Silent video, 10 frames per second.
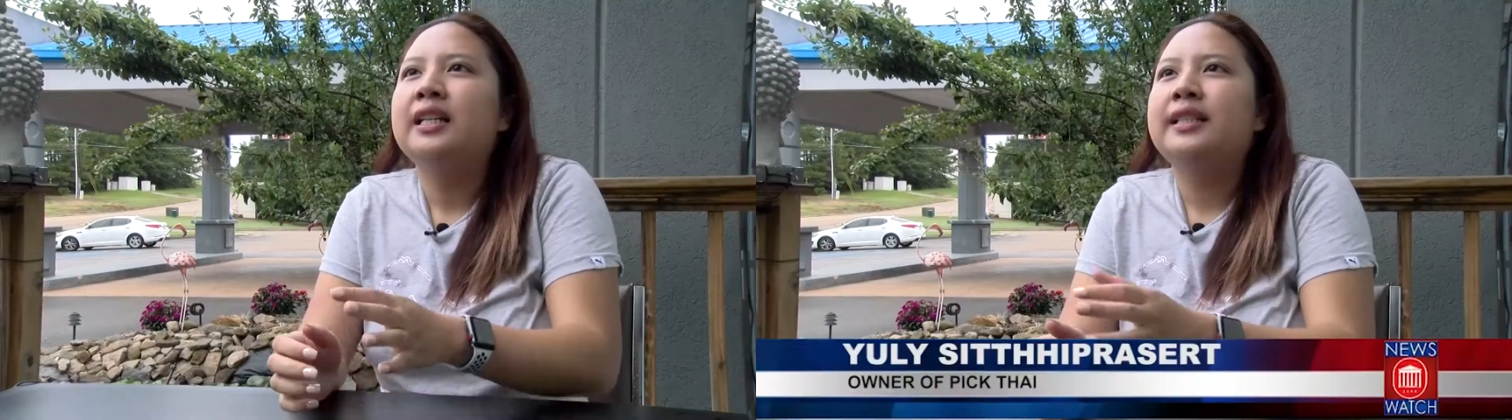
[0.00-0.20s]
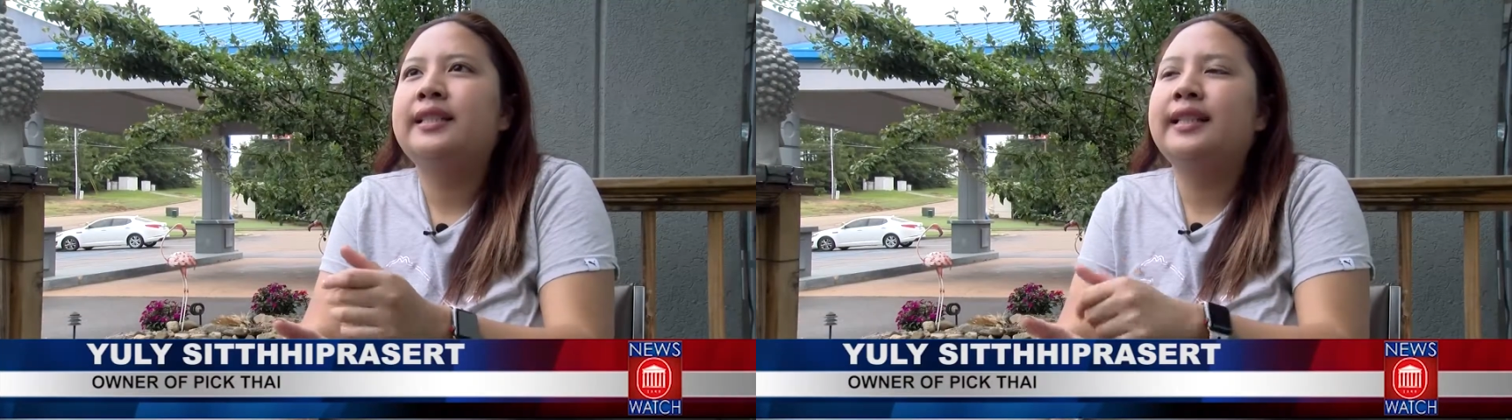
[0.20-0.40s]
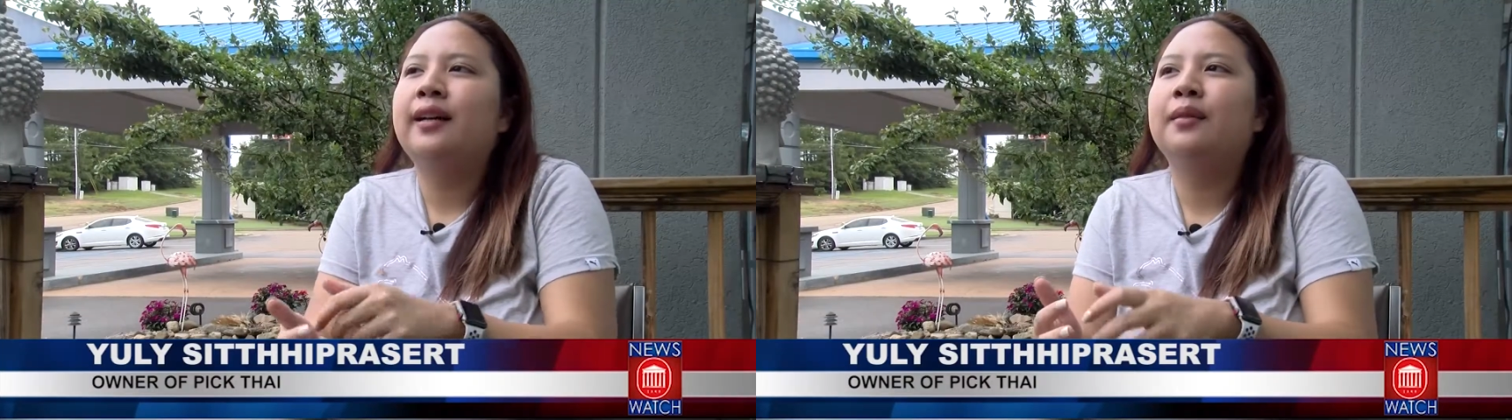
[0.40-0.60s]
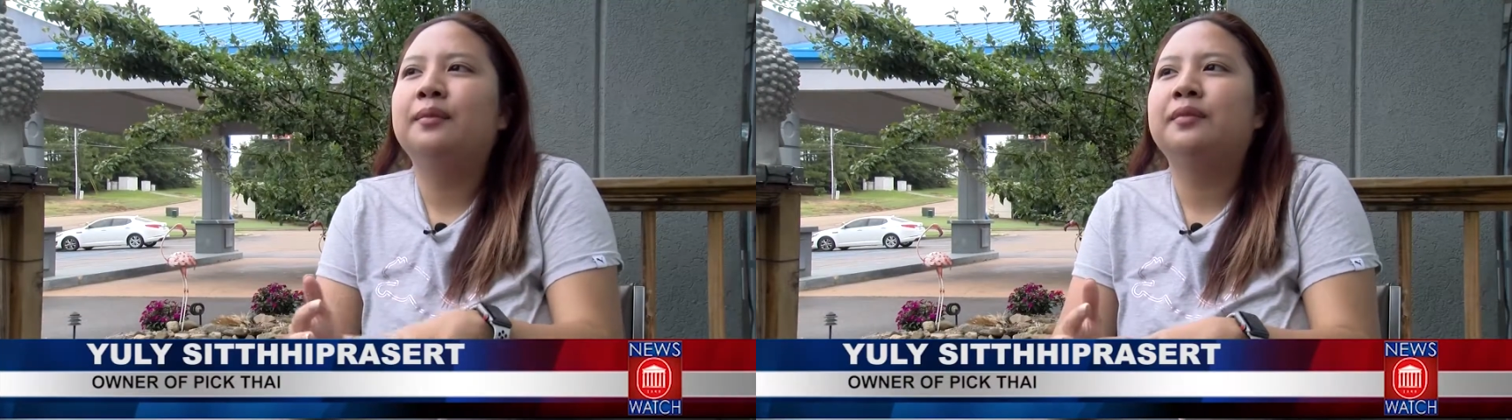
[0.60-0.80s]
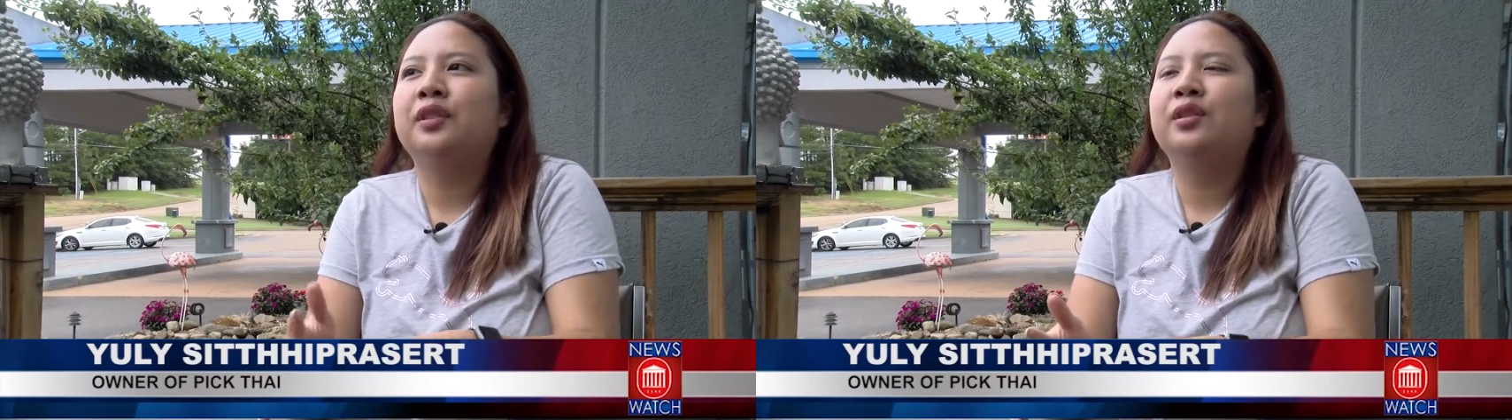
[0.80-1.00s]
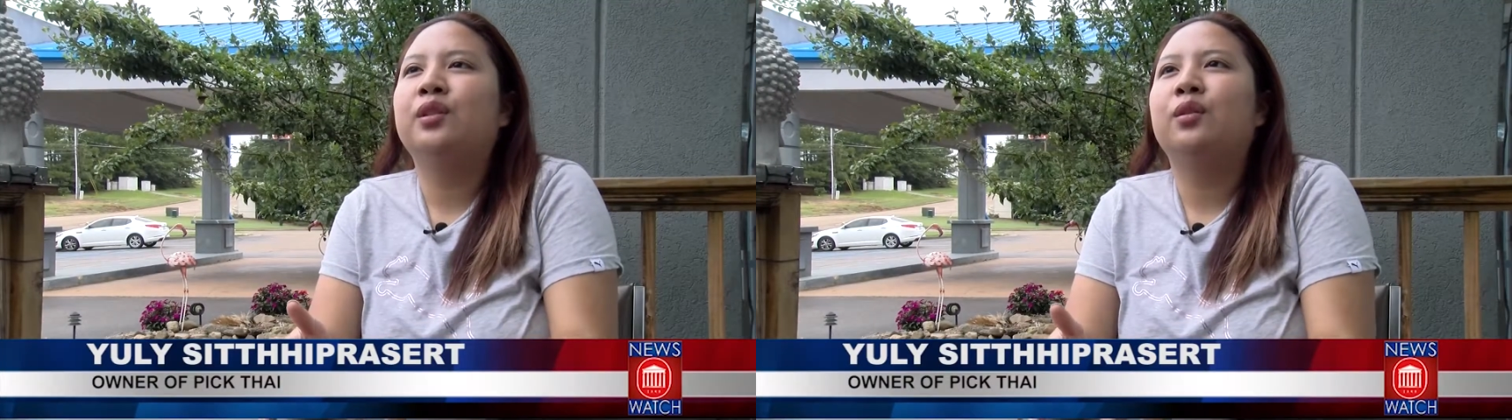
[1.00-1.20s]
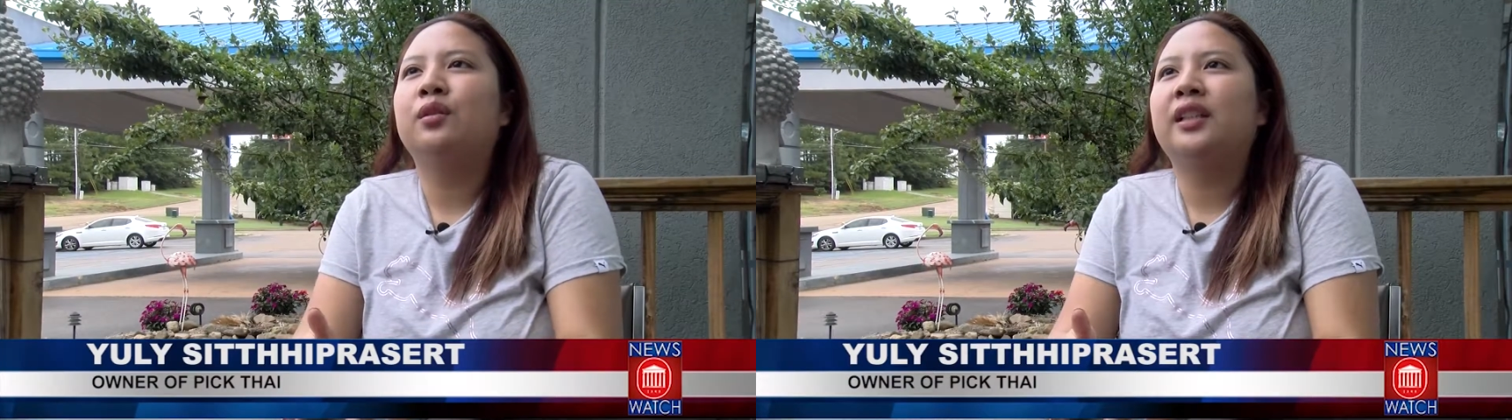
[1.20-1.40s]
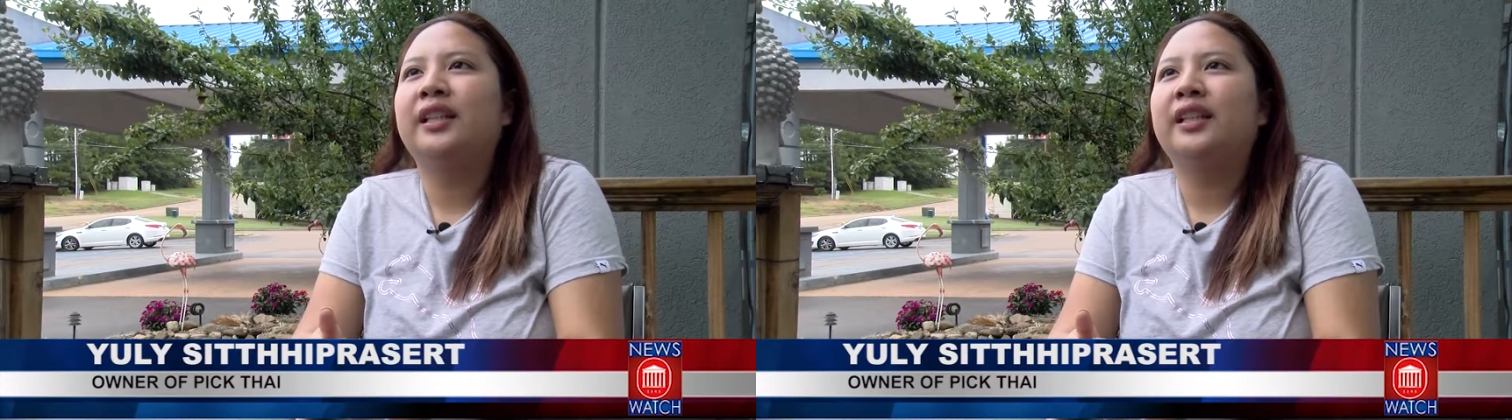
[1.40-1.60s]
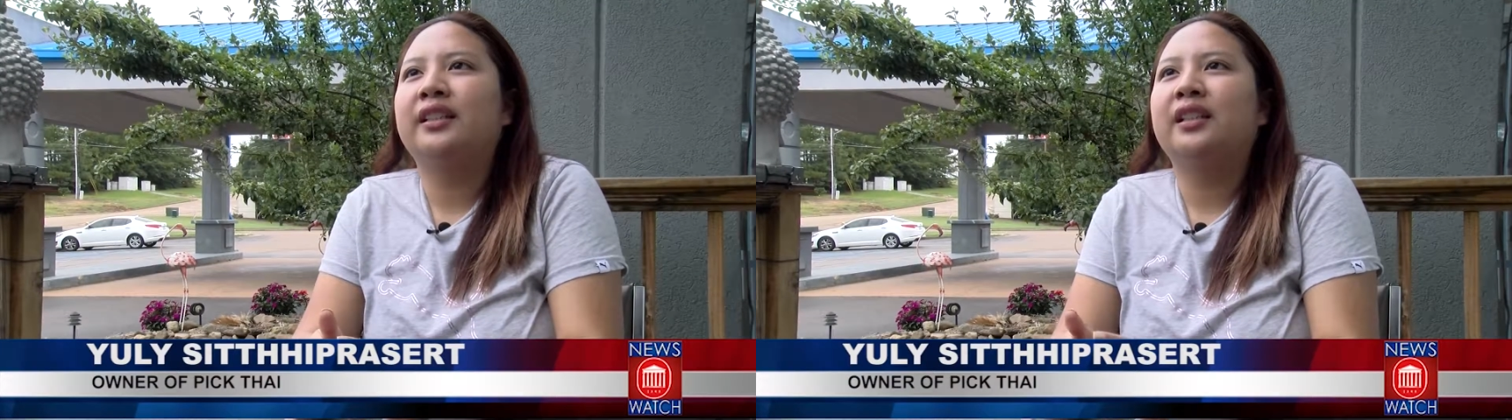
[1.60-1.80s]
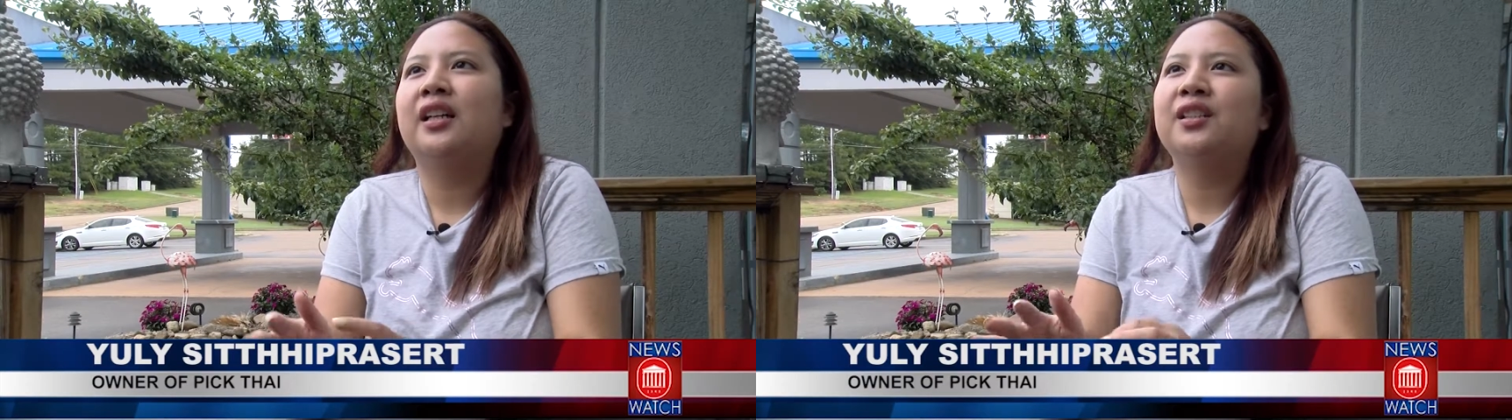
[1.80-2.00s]
Some, you know, like
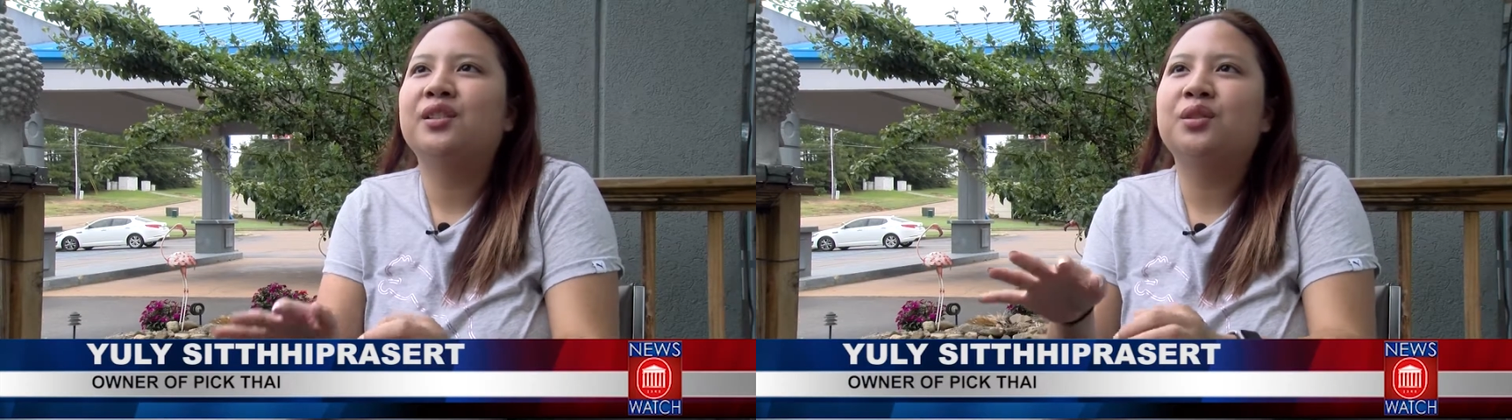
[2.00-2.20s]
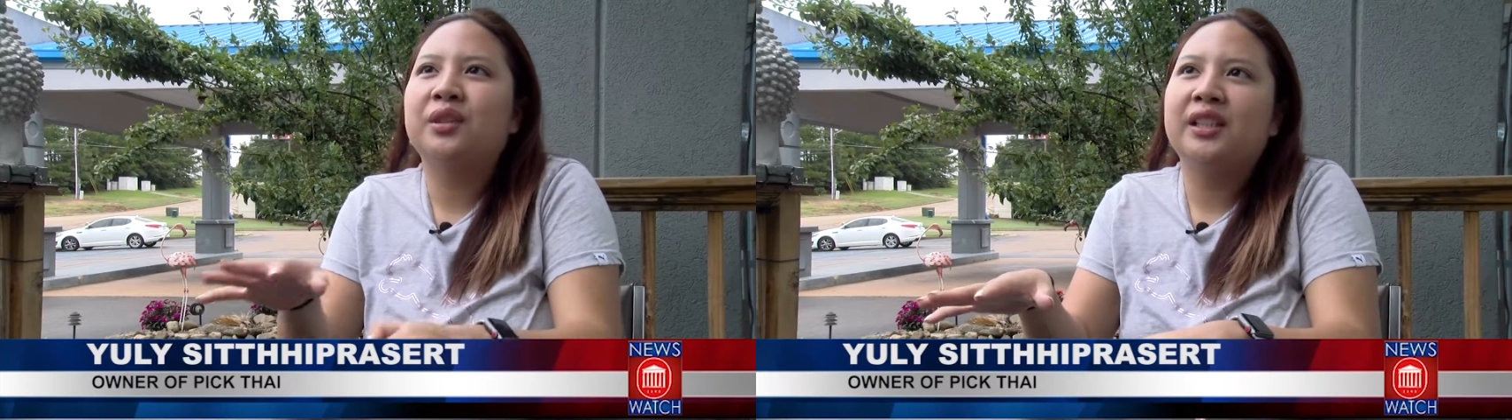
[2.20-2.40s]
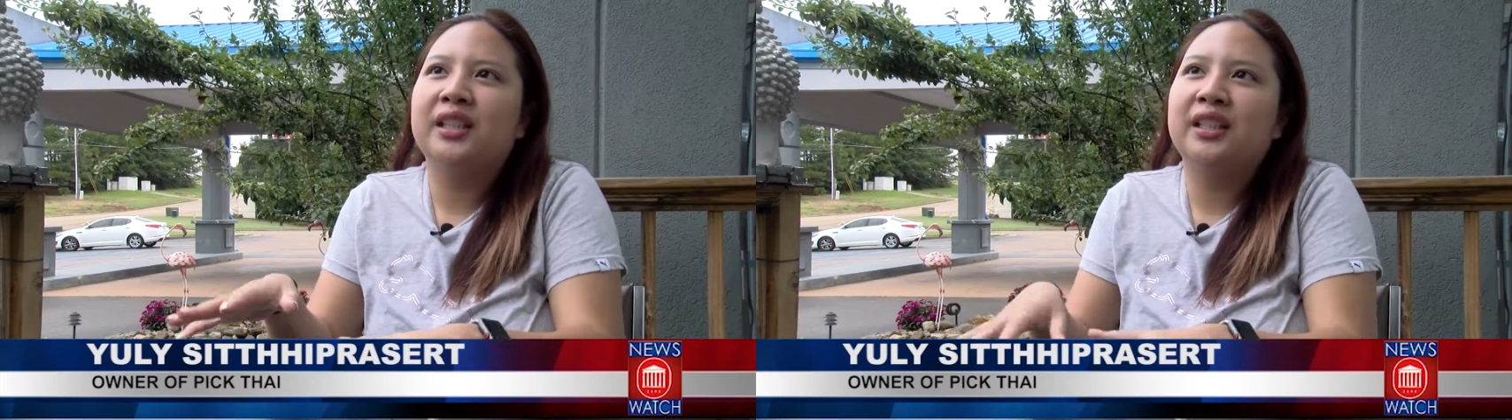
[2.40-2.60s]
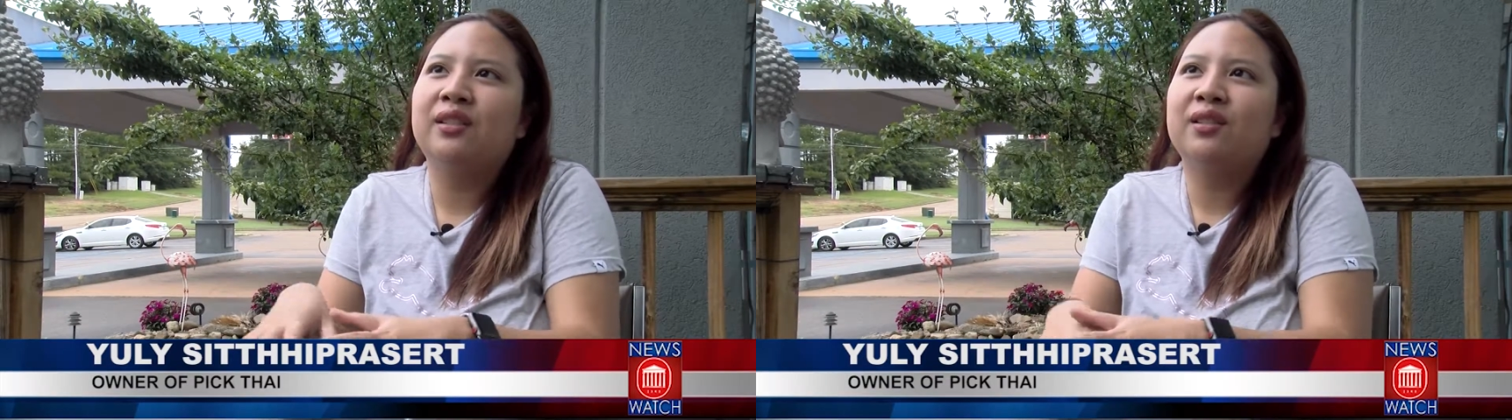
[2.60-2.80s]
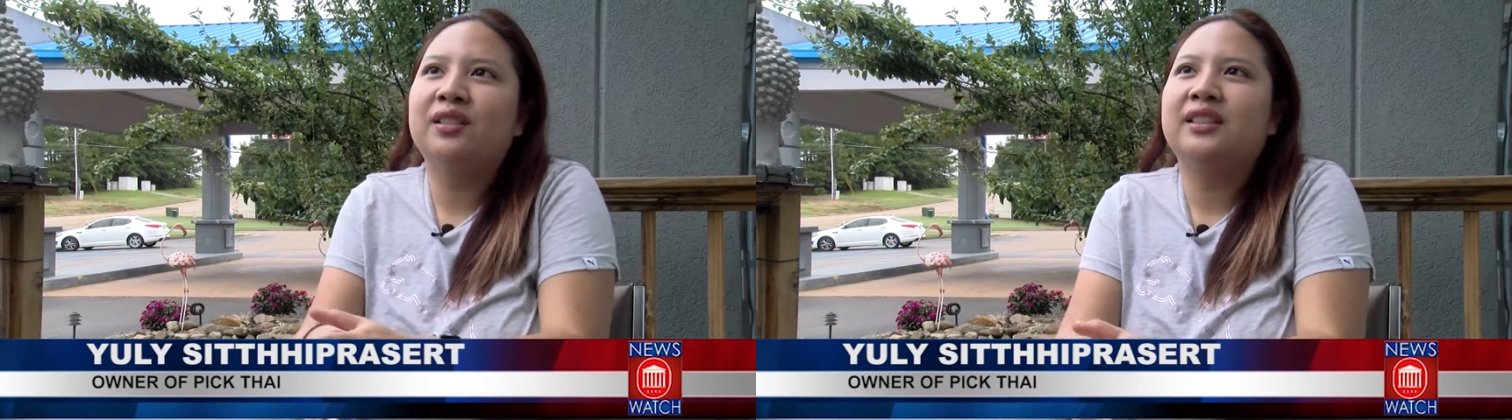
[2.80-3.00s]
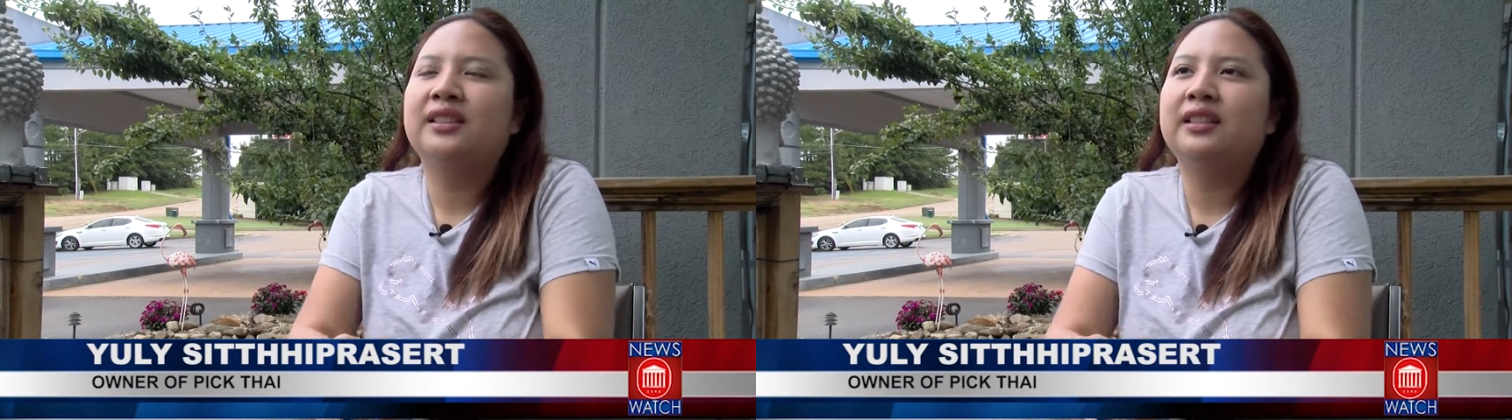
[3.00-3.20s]
country or